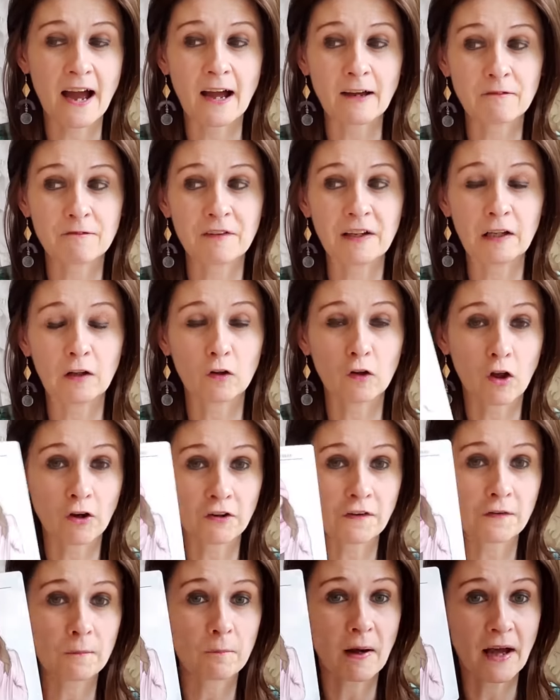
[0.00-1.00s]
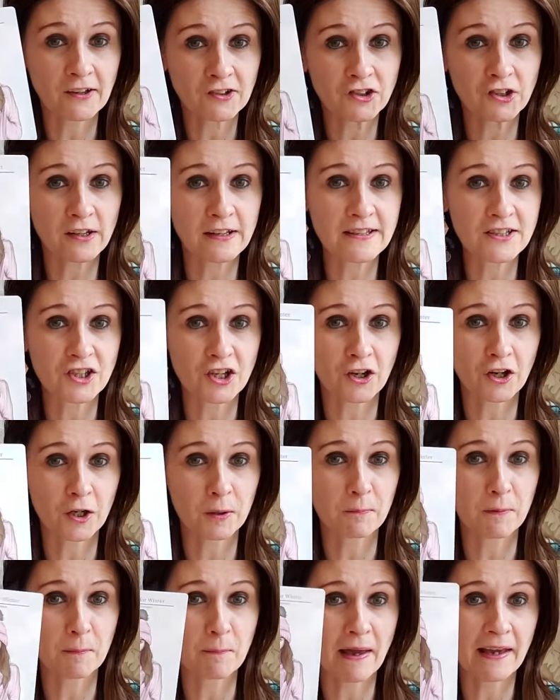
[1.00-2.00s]
I feel a lot of the masculines are going
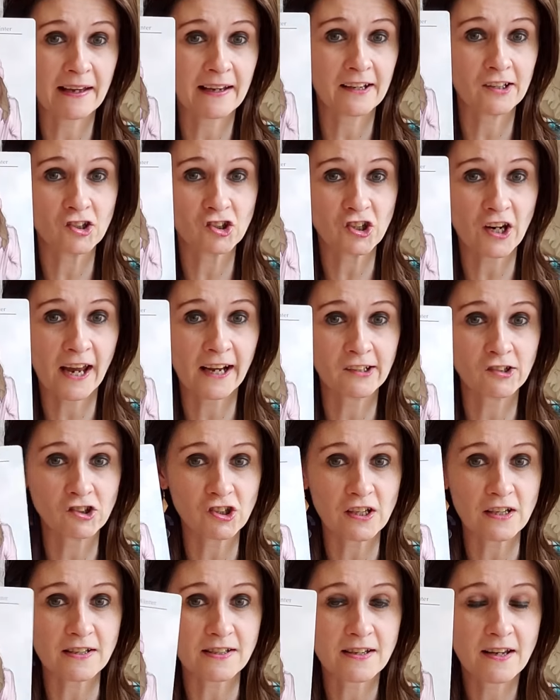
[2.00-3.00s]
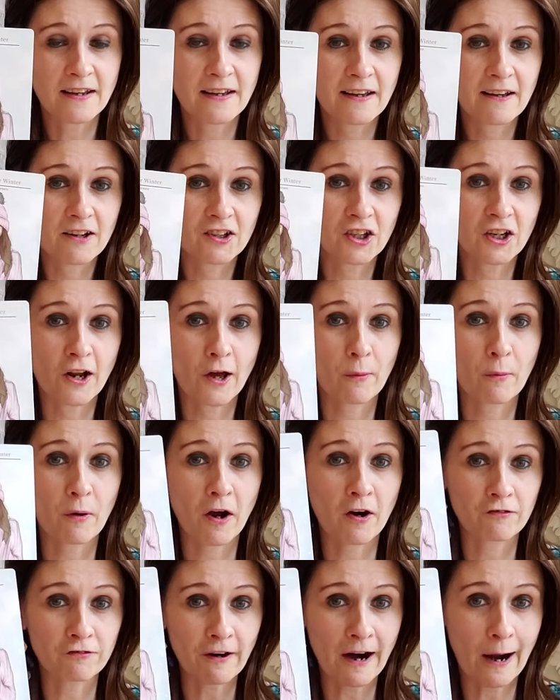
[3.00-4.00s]
to be making changes you know,
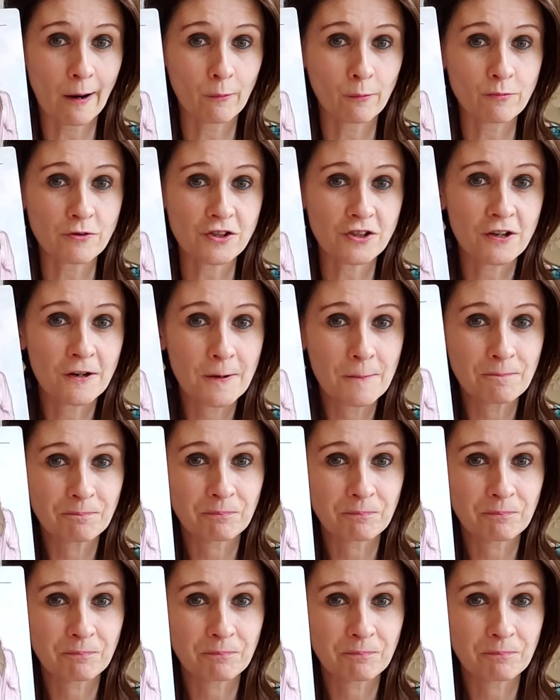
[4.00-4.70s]
around